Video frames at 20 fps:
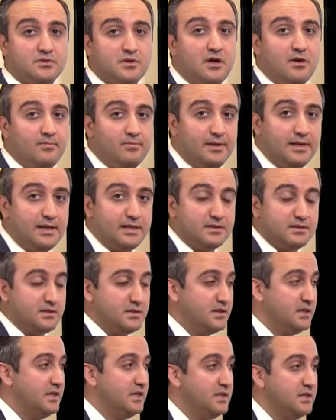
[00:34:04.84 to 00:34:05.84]
complex,
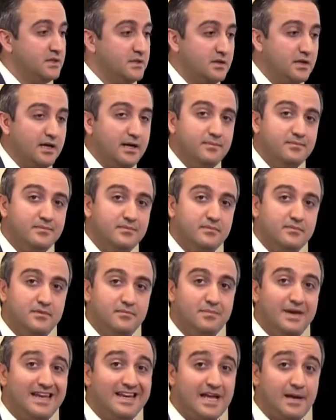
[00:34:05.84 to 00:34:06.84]
and I'm the
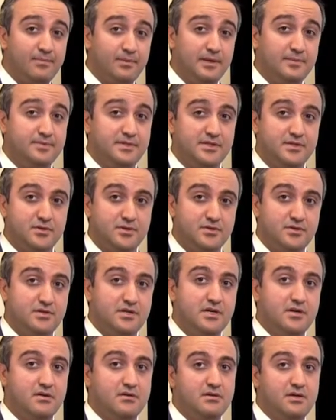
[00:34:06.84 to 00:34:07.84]
main epilepsy surgeon
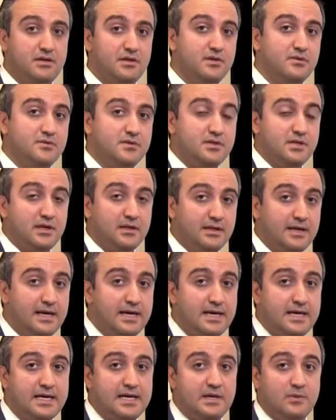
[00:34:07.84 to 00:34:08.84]
here at
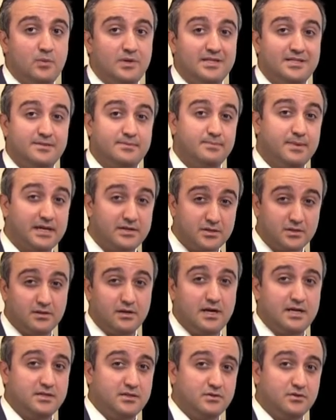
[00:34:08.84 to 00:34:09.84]
UCLA, and we
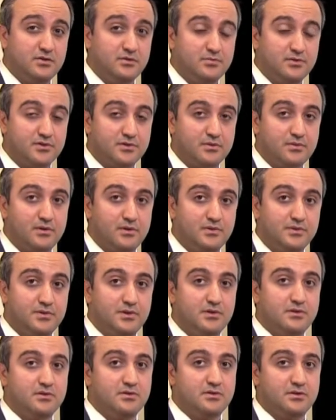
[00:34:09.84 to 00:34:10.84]
specialize in tuberous
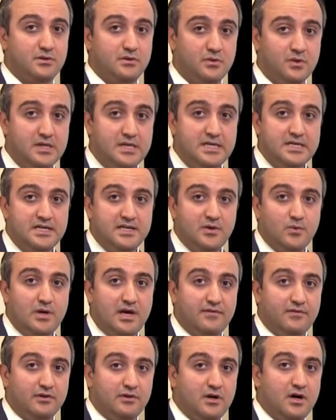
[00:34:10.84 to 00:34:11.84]
sclerosis. So we
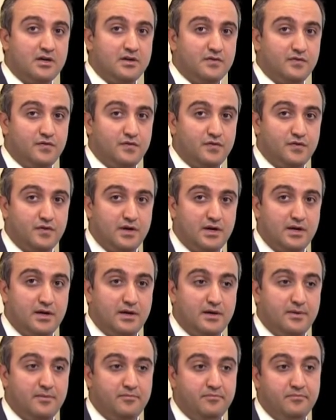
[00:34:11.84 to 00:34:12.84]
have a lot of
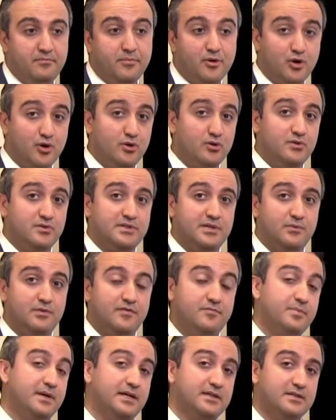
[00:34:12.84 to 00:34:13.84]
uh, pearls that
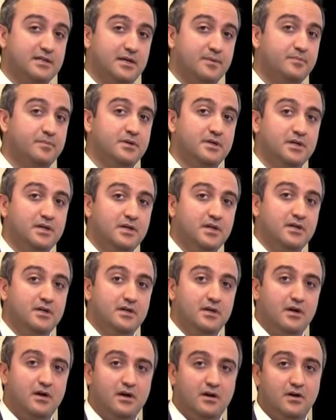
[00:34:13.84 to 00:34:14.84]
we've picked up
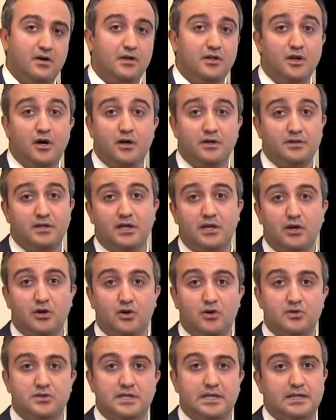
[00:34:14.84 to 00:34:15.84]
uh, along the
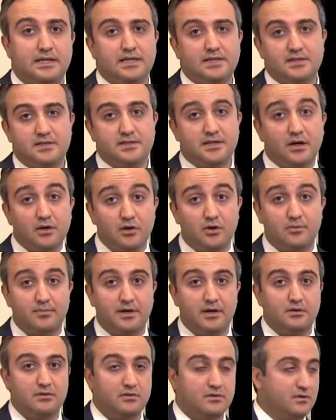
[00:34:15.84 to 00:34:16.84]
years that I'd like to tell you
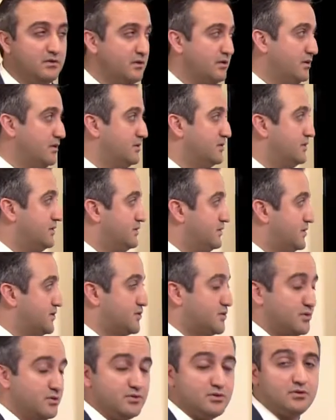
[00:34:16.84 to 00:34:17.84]
about uh, the
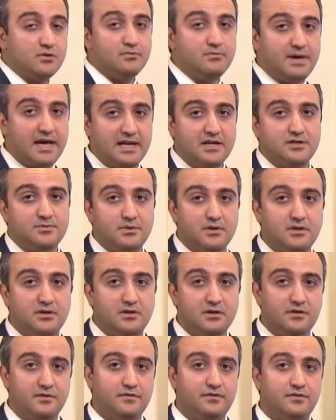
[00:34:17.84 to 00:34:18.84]
surgical management
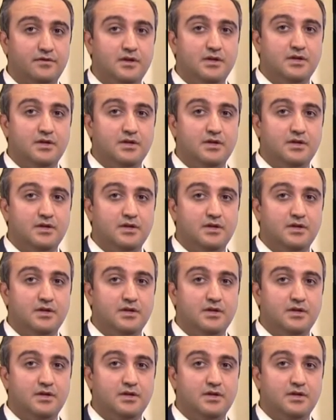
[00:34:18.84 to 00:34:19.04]
of